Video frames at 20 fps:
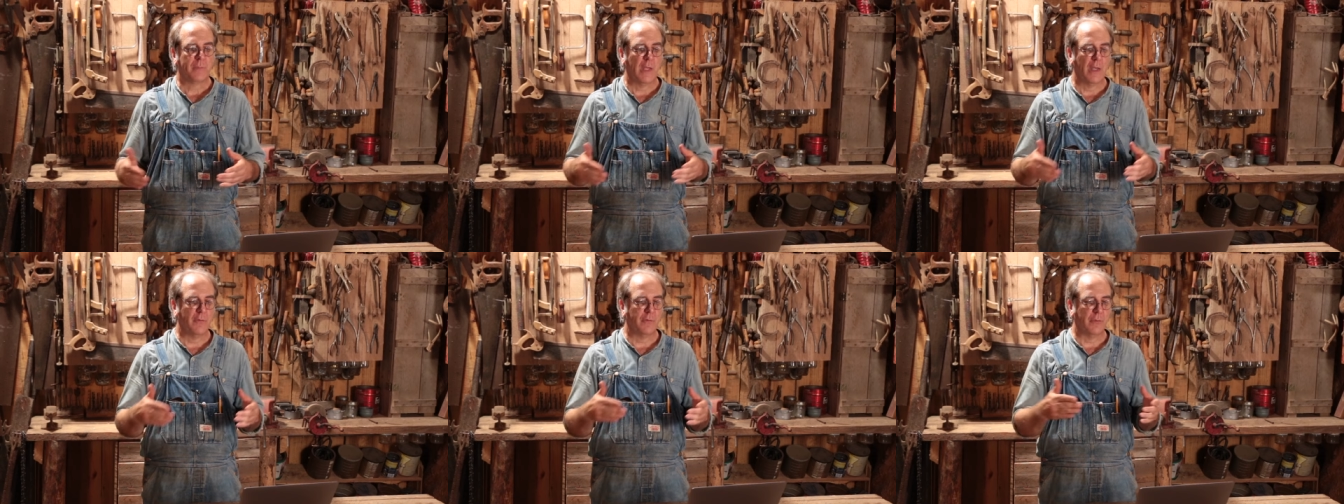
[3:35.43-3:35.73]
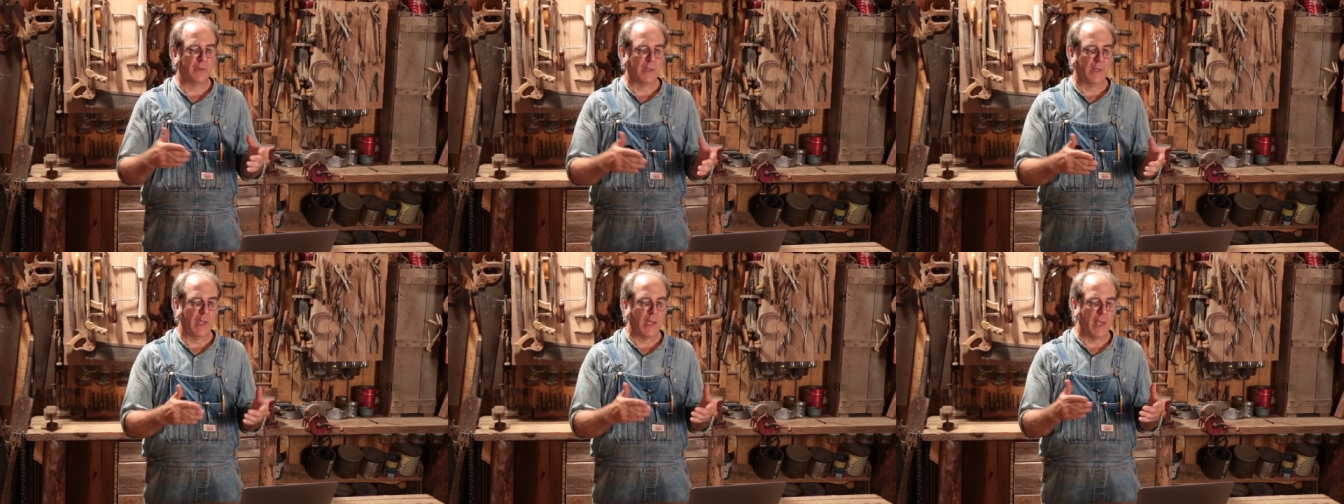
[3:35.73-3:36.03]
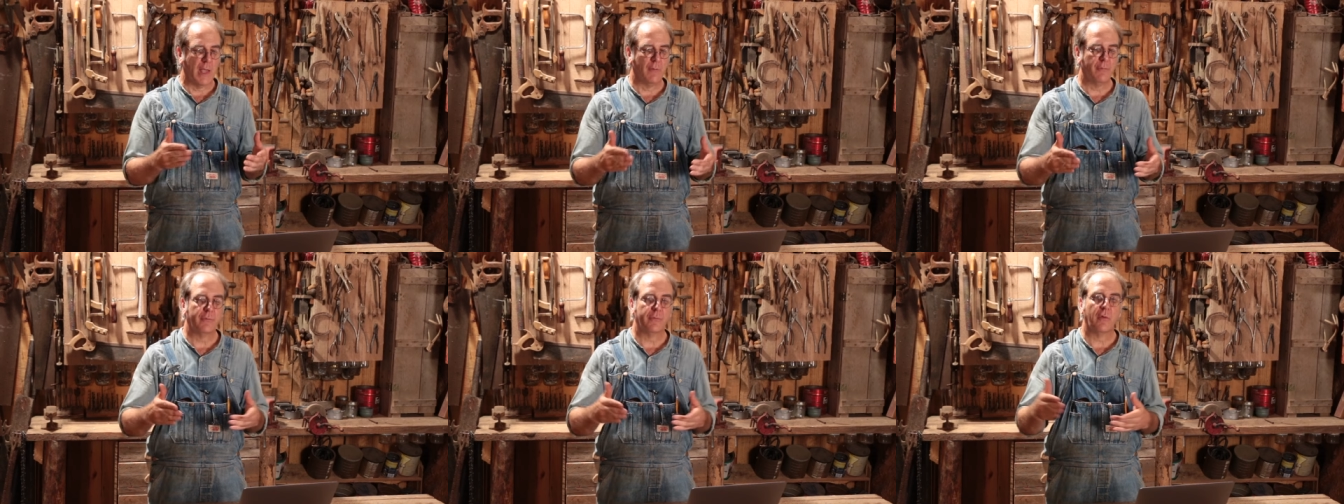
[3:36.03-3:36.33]
as the
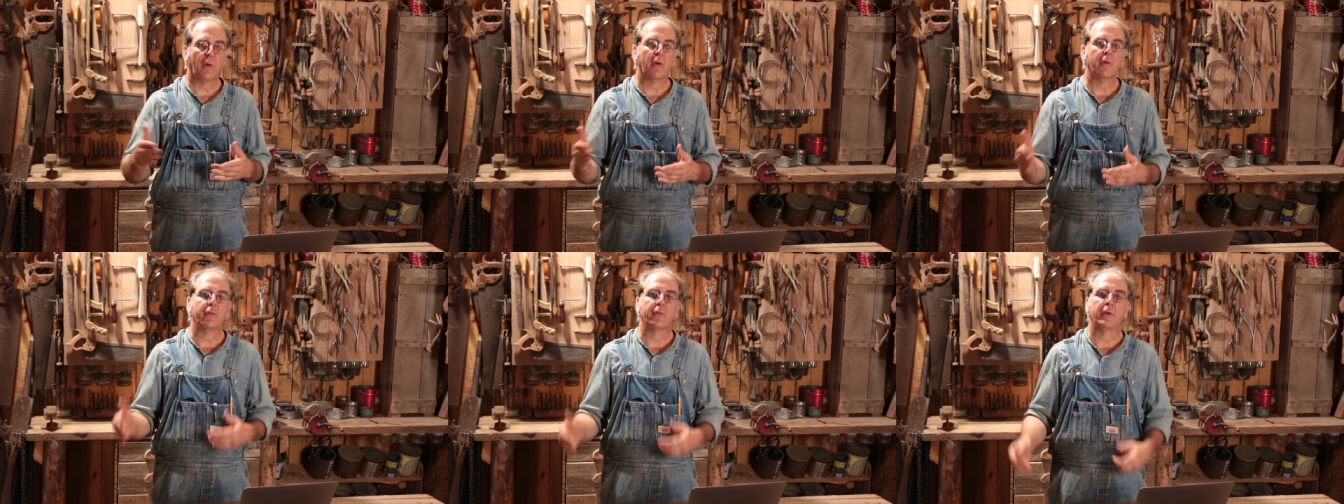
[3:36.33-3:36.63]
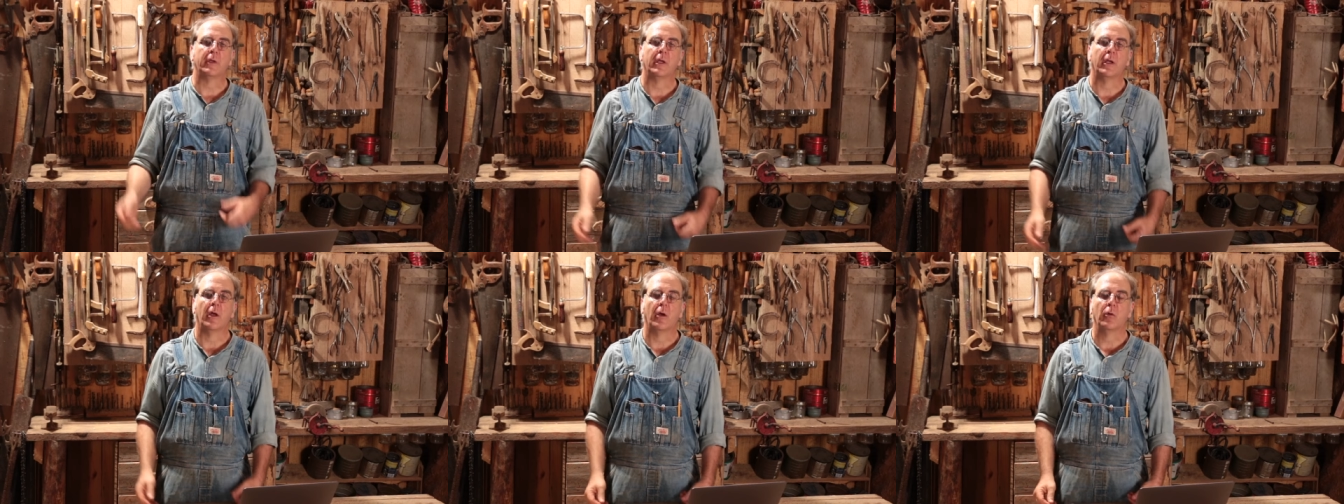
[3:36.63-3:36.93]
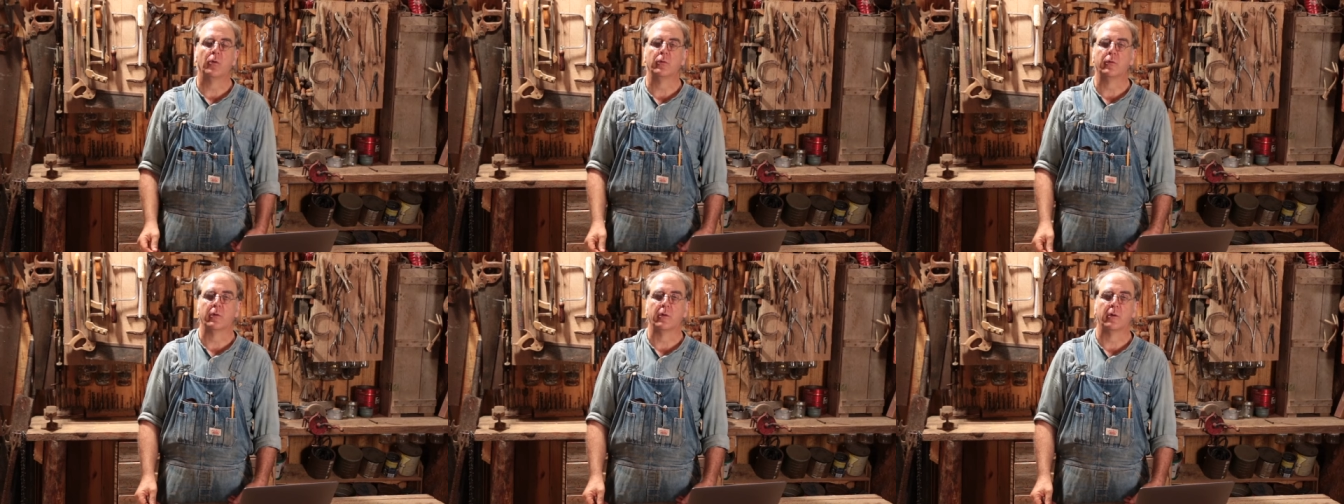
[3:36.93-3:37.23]
calf starts to get
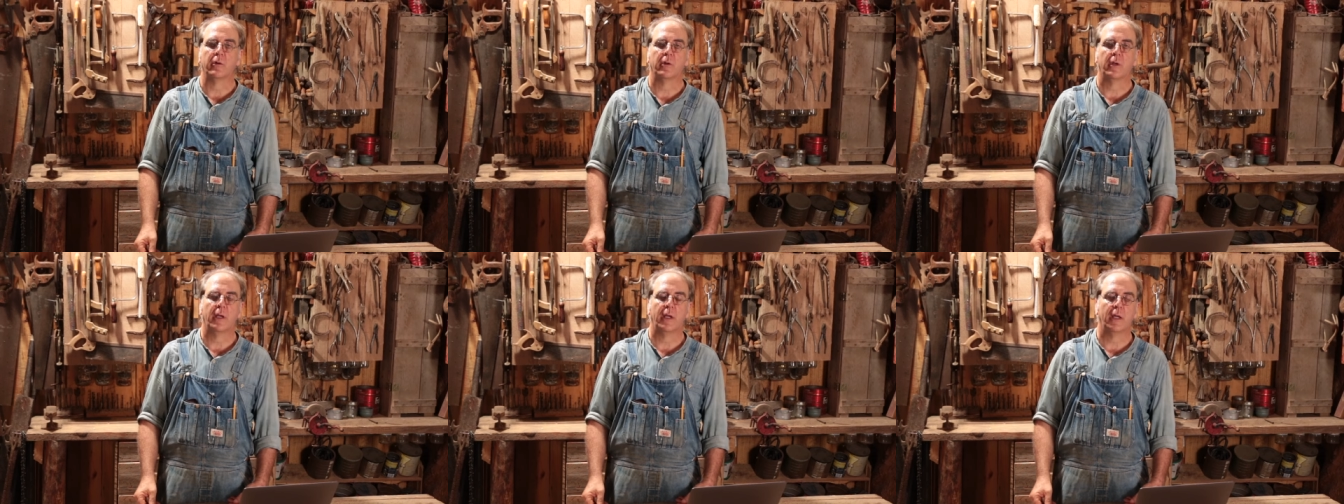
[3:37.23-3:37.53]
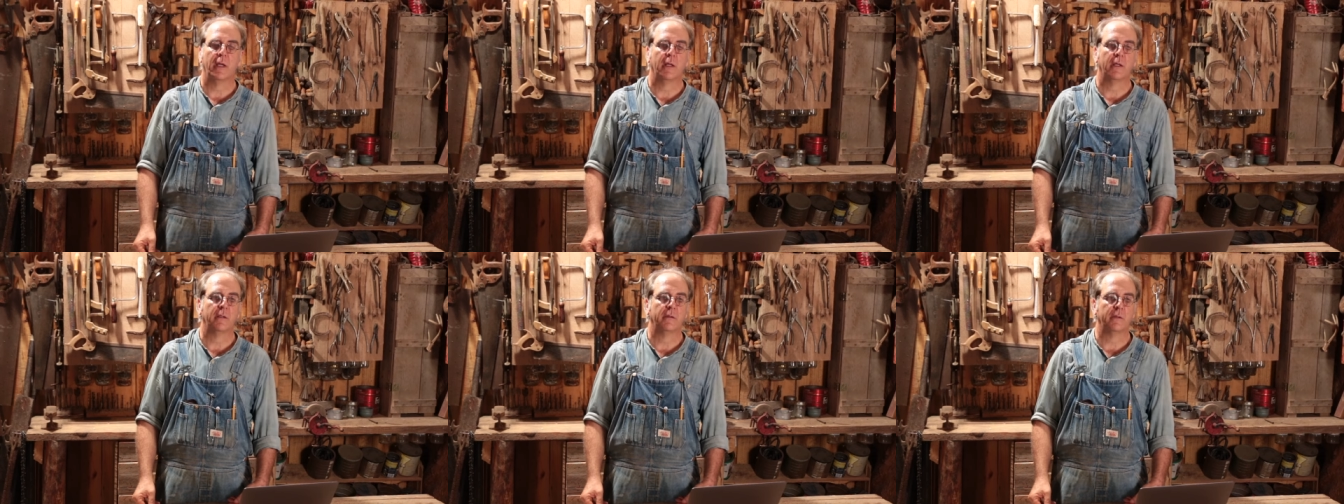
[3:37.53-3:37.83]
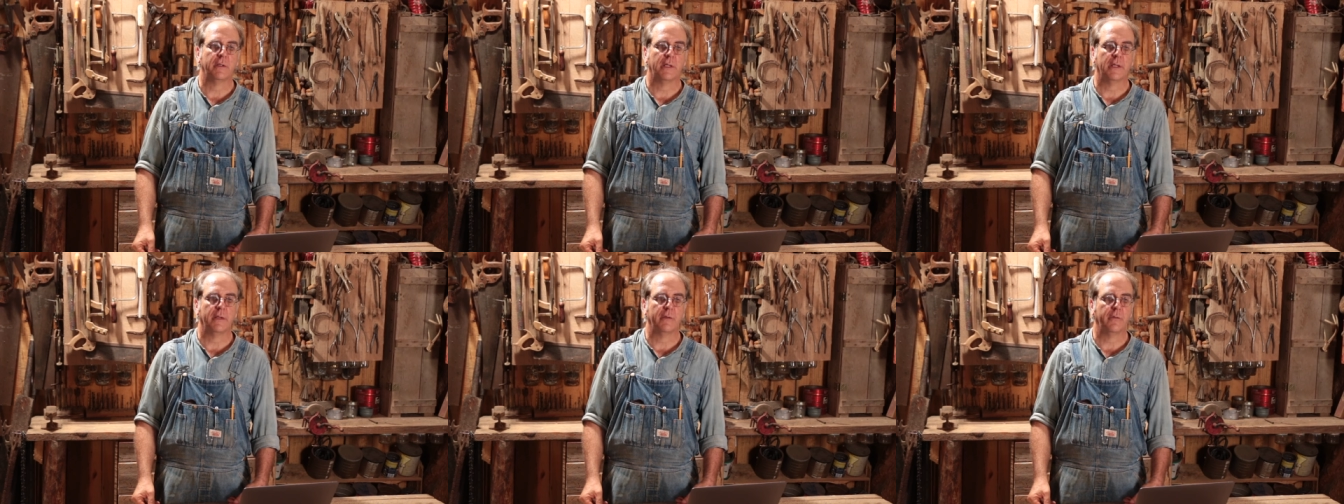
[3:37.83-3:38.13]
older
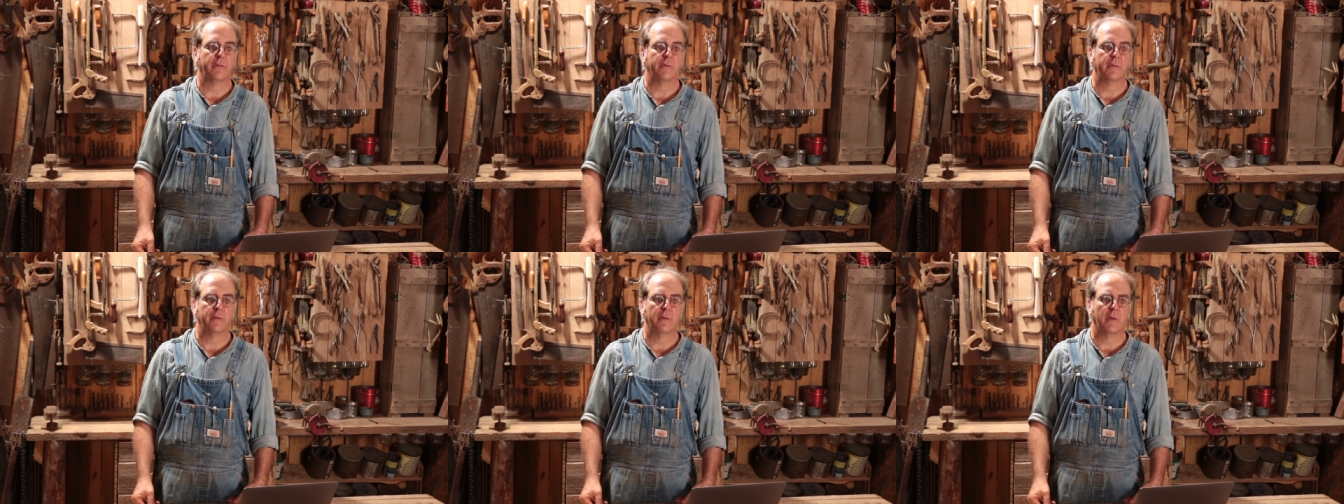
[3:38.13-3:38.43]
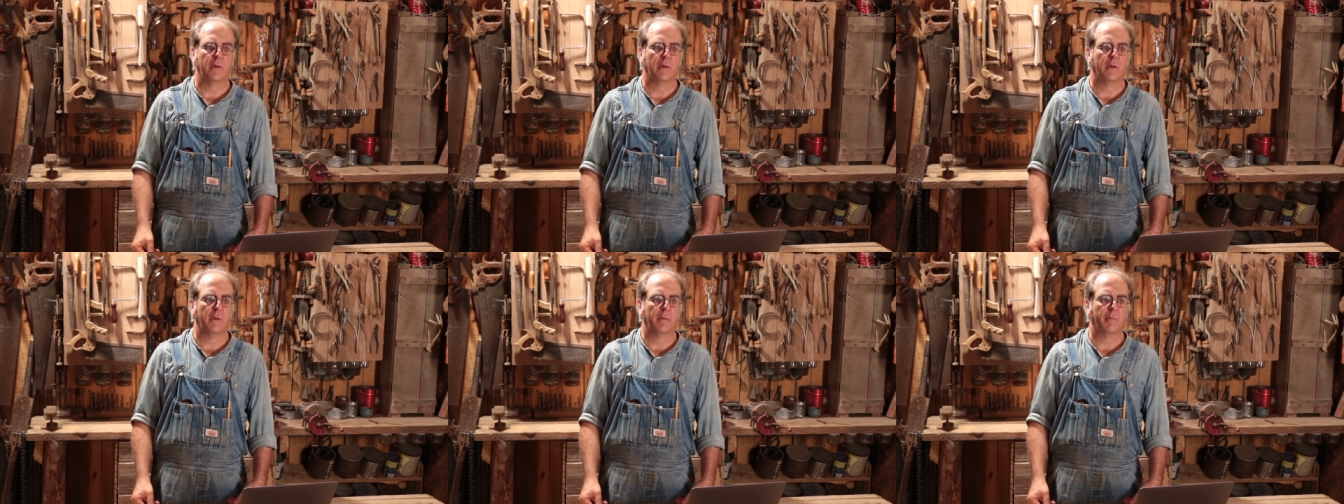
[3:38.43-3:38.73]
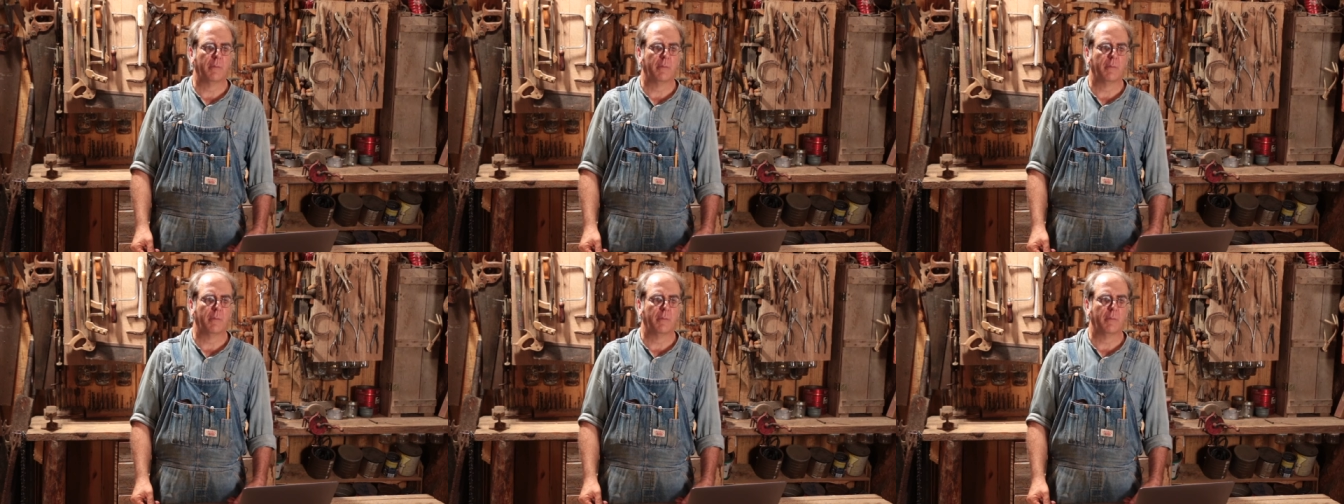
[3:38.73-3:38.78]
and gets uh,